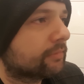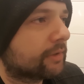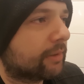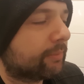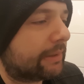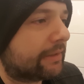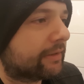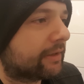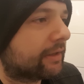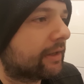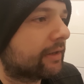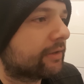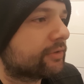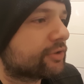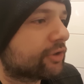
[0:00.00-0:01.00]
I mean, they
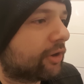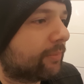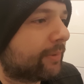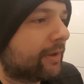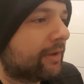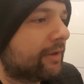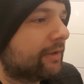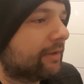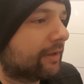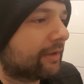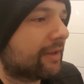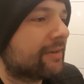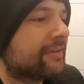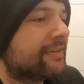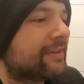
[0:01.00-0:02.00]
get a job
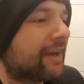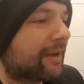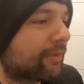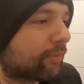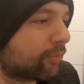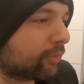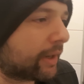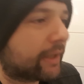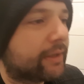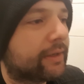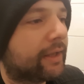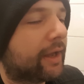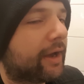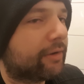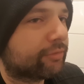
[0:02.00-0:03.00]
like
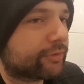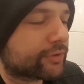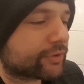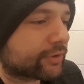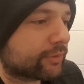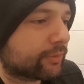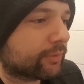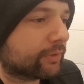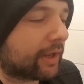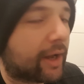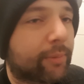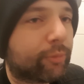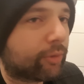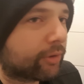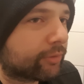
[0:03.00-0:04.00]
directly after school.
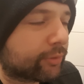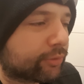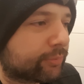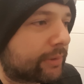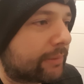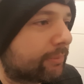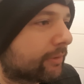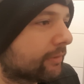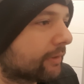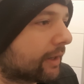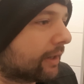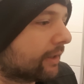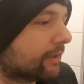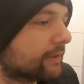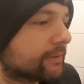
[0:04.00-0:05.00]
I'm one of those people.
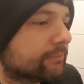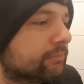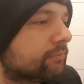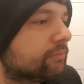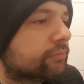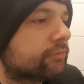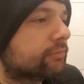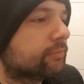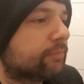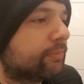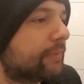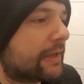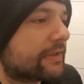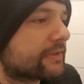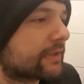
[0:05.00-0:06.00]
I
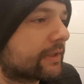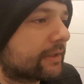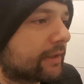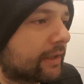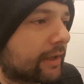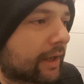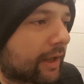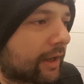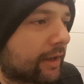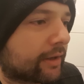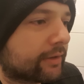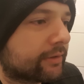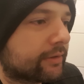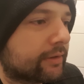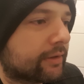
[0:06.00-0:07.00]
basically
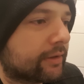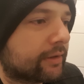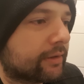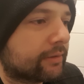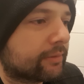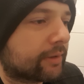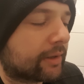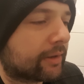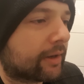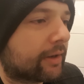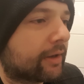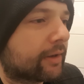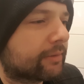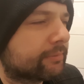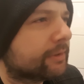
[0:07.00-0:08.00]
had
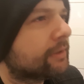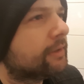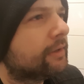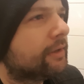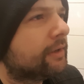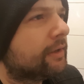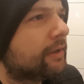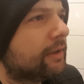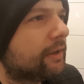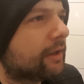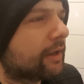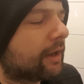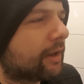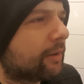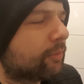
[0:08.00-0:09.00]
I
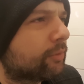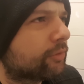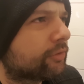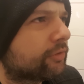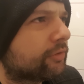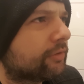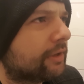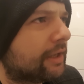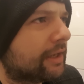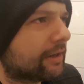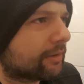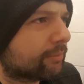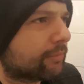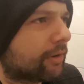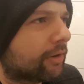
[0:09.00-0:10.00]
was
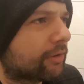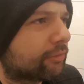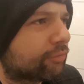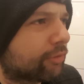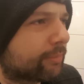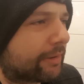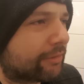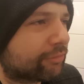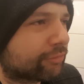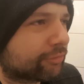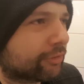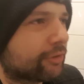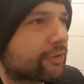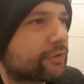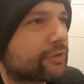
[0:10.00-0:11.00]
earmarked for my
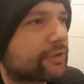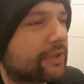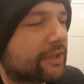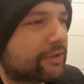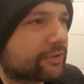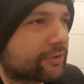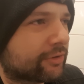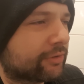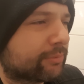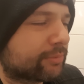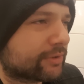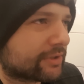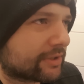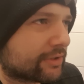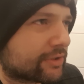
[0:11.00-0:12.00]
first intern
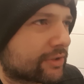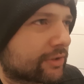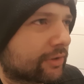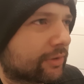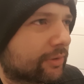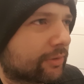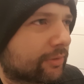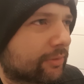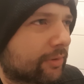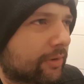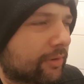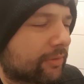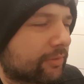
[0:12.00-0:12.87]
position